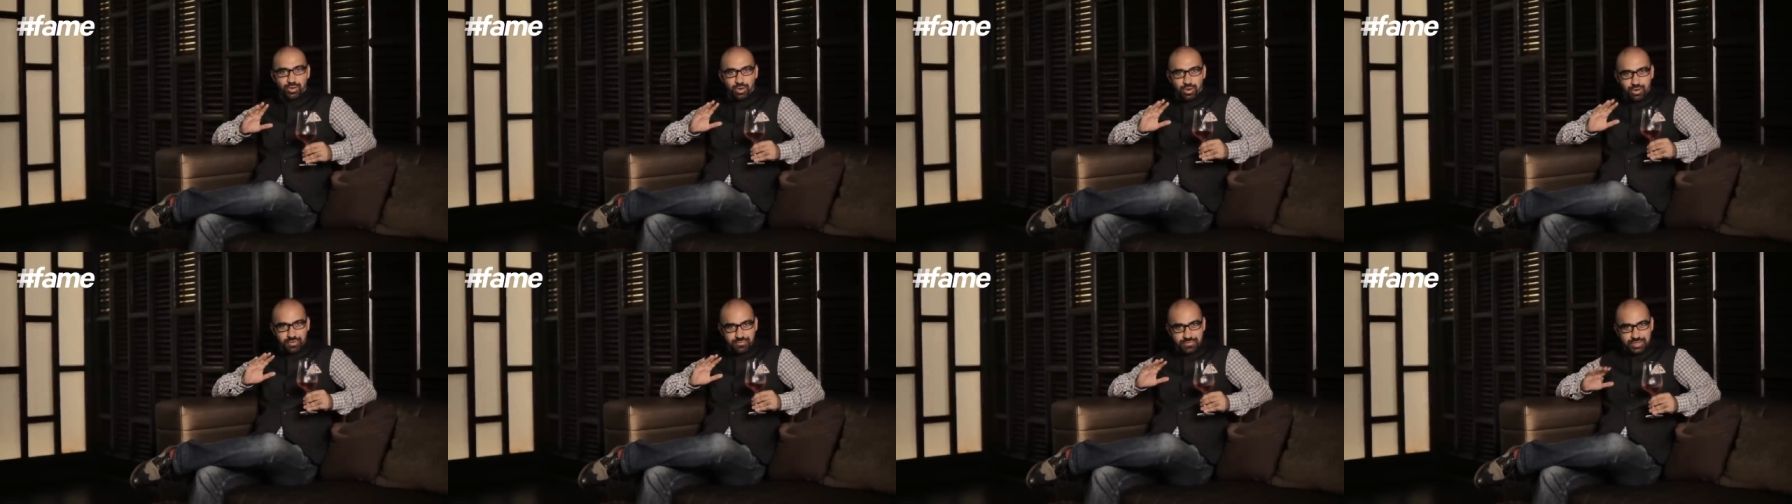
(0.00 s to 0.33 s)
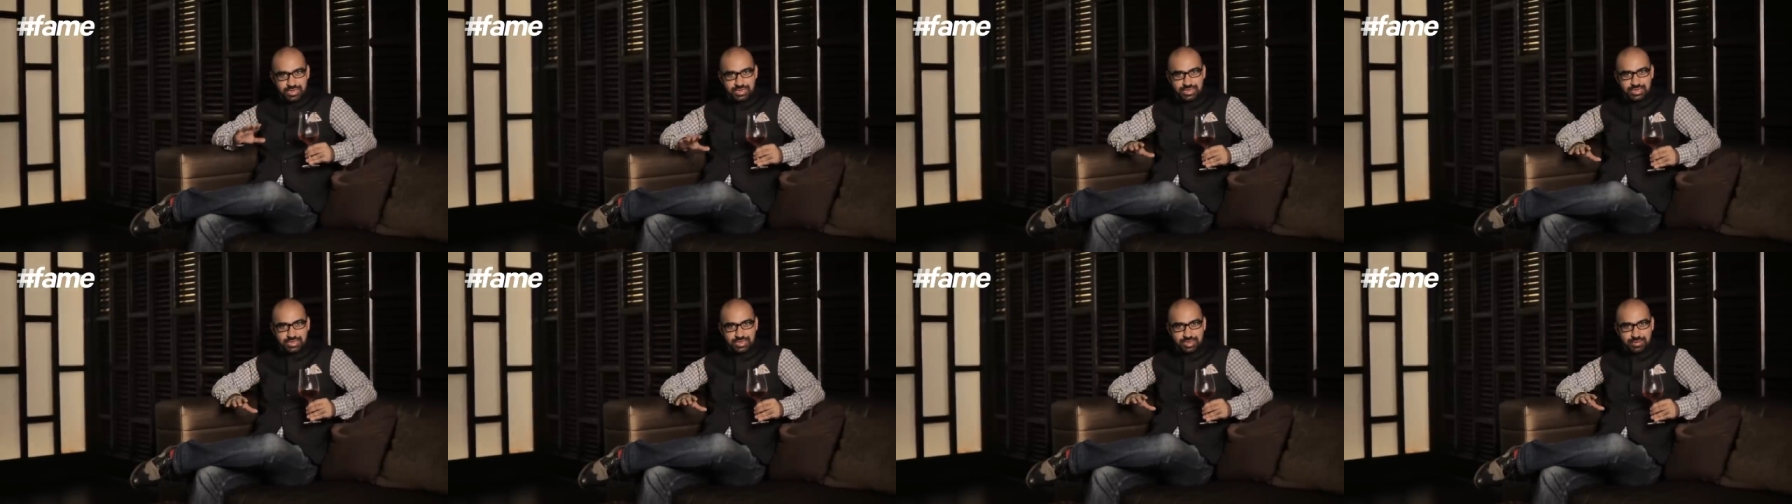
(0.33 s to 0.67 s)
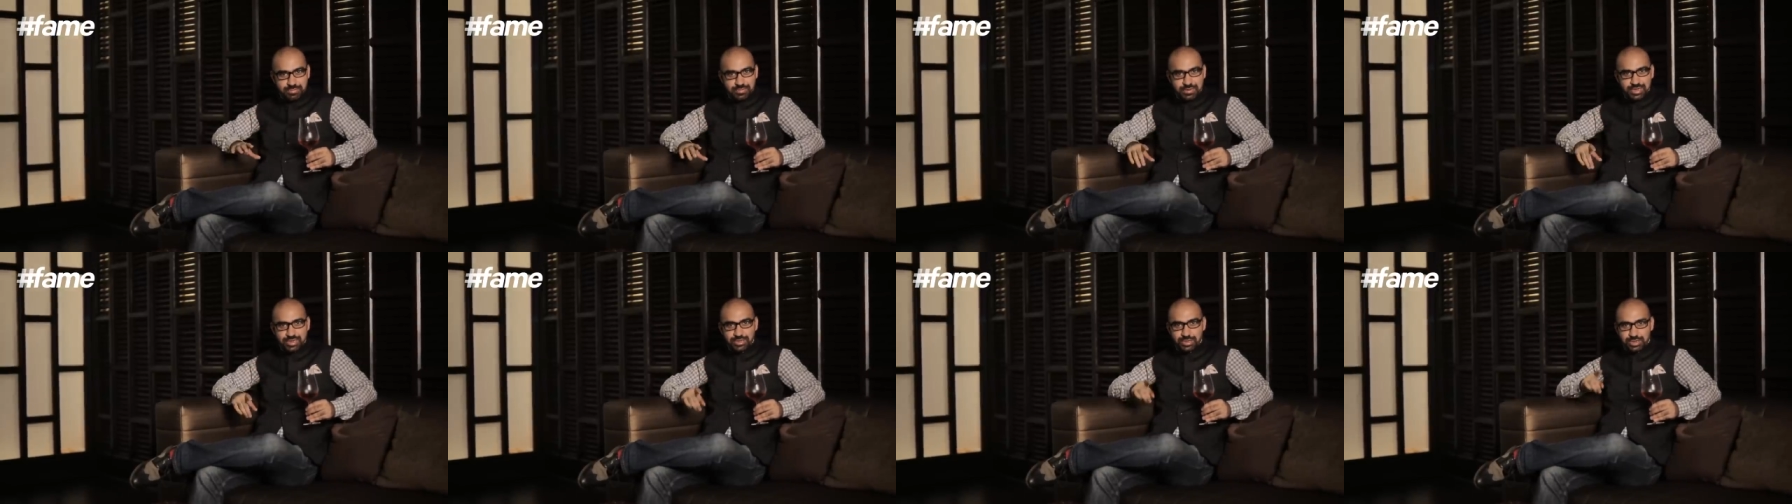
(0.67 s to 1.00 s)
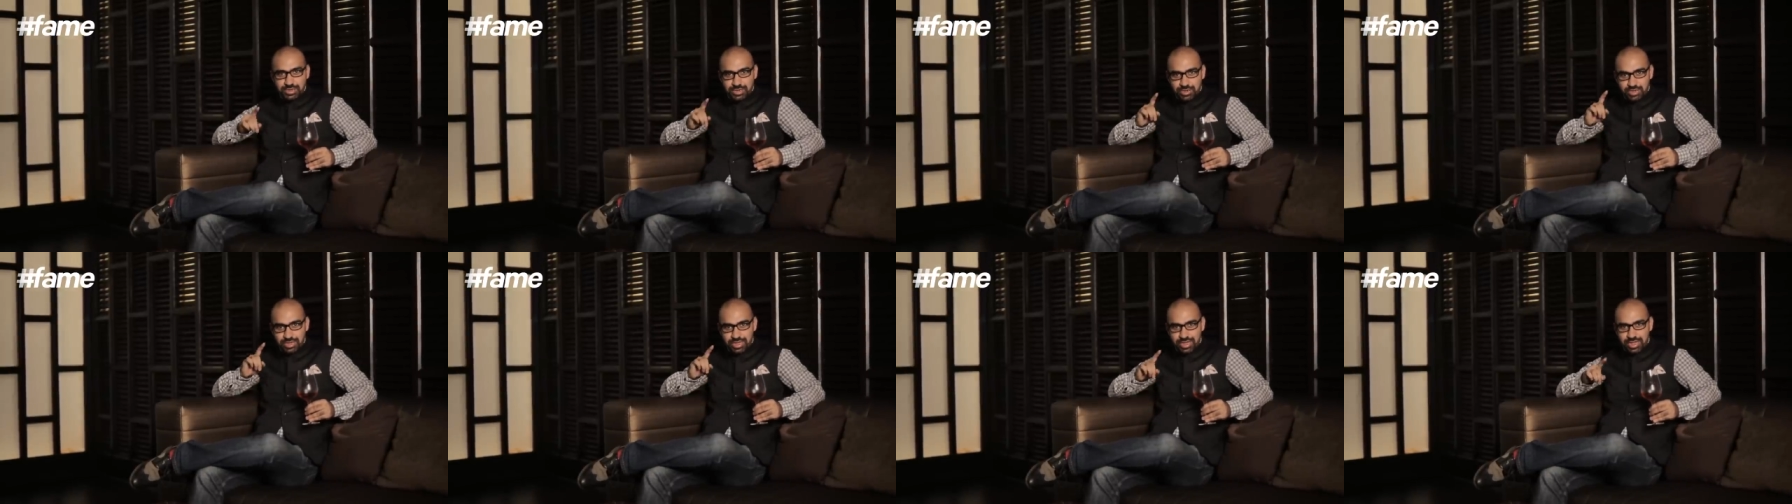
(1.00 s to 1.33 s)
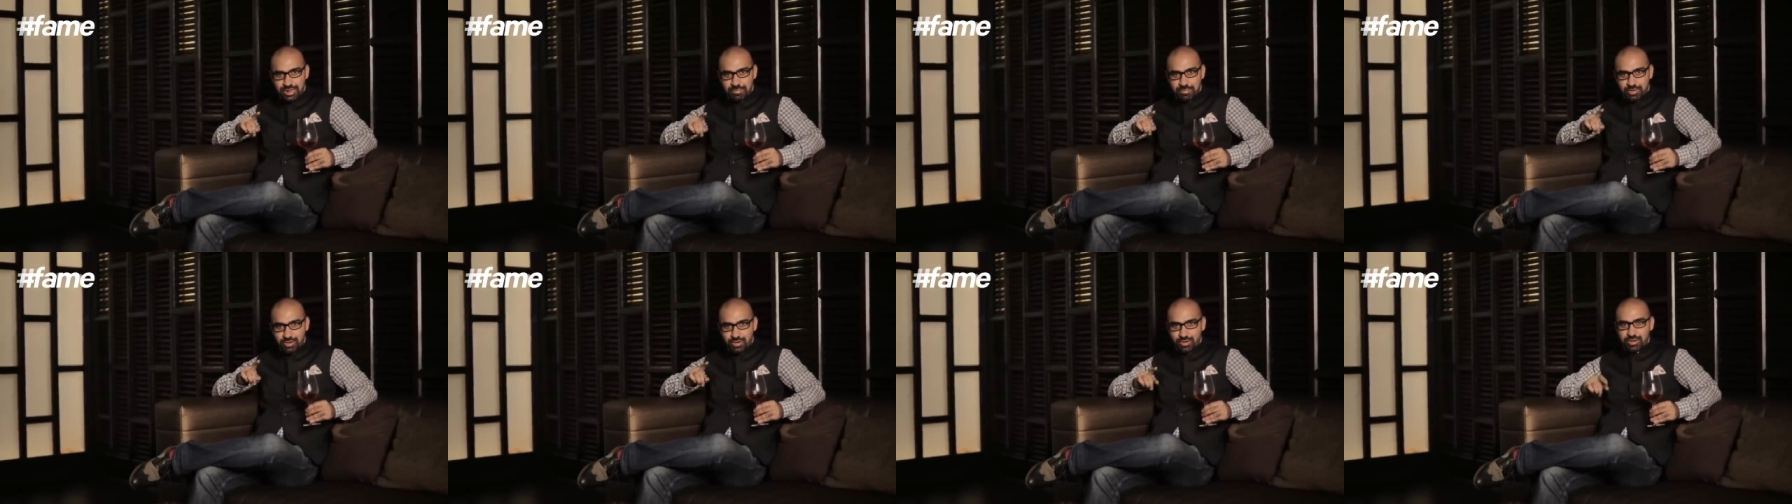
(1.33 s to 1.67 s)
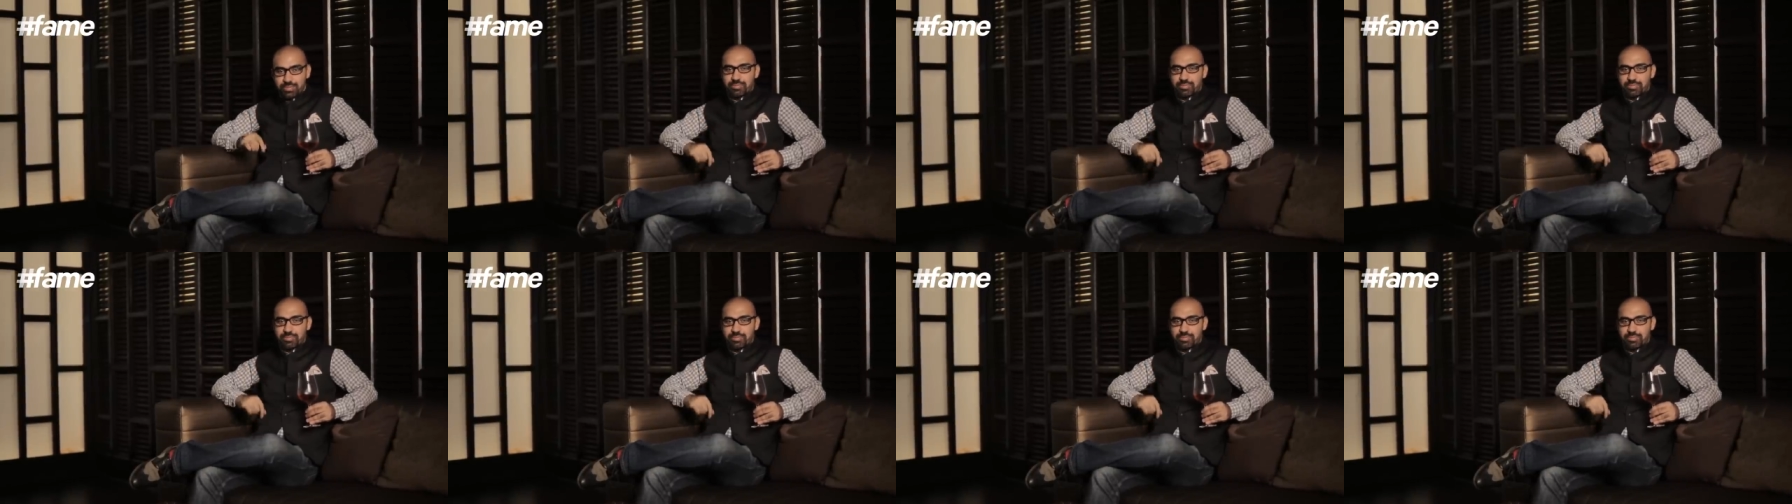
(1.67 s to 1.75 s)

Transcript: all of these tips are just gonna help you